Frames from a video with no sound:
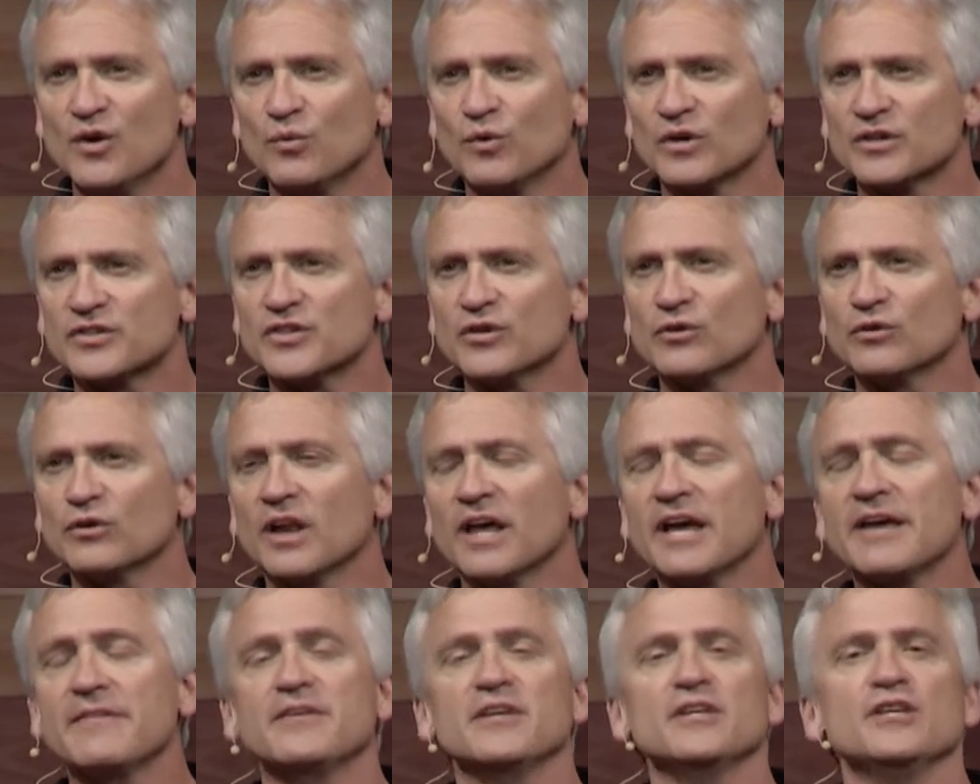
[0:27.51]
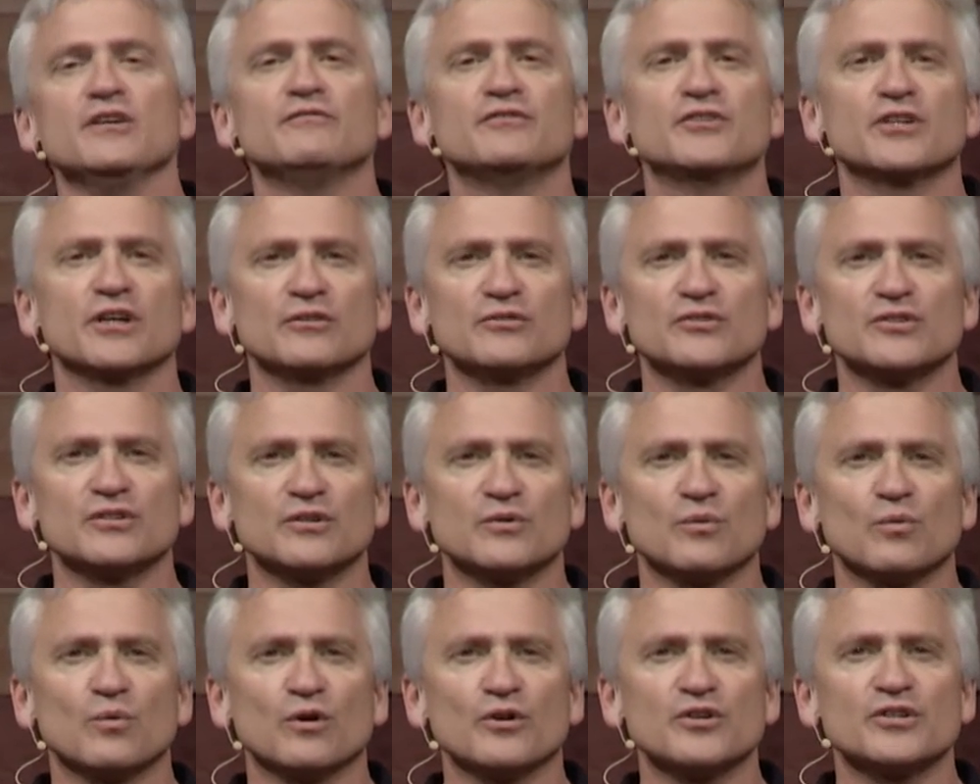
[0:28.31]
we're so glad that you've
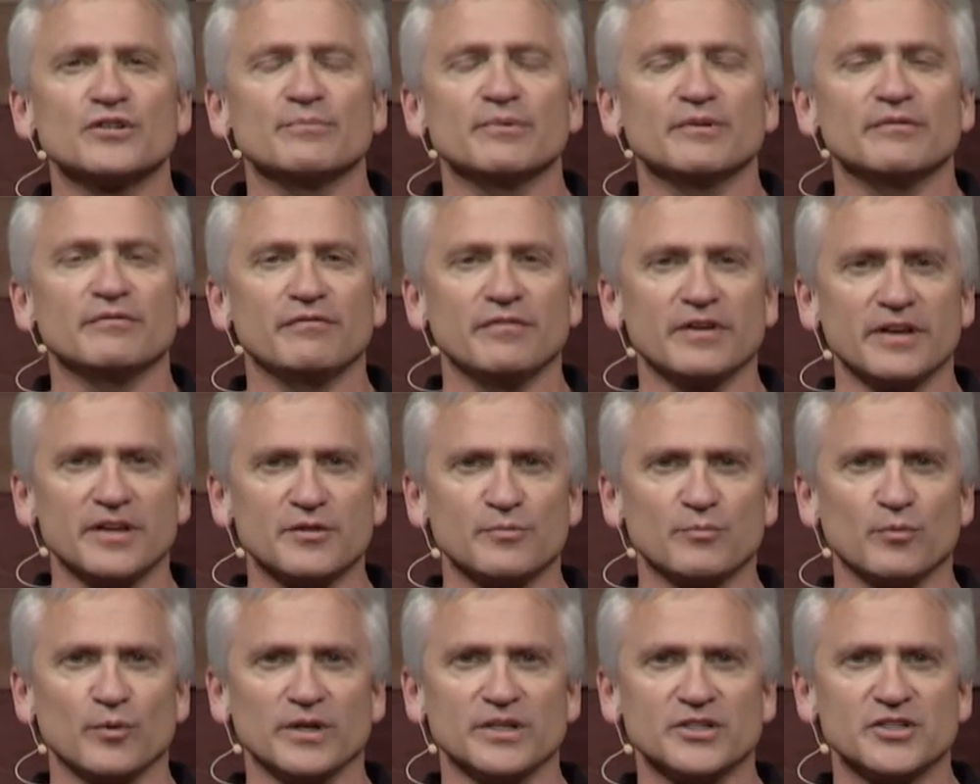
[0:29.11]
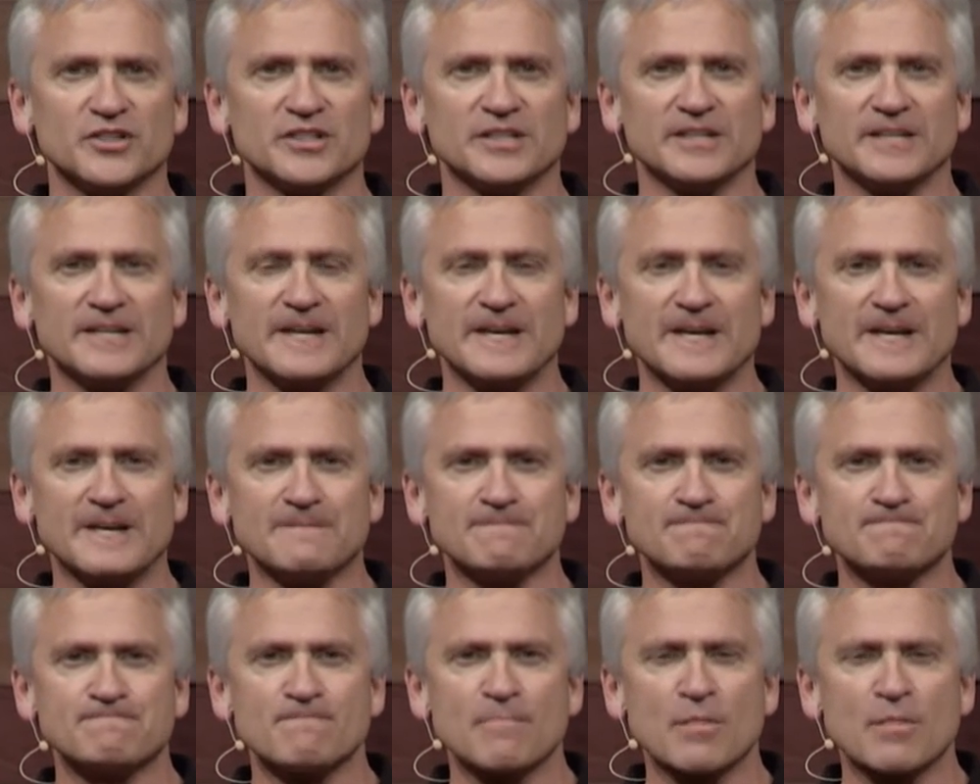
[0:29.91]
chosen to worship at Faith Bridge today.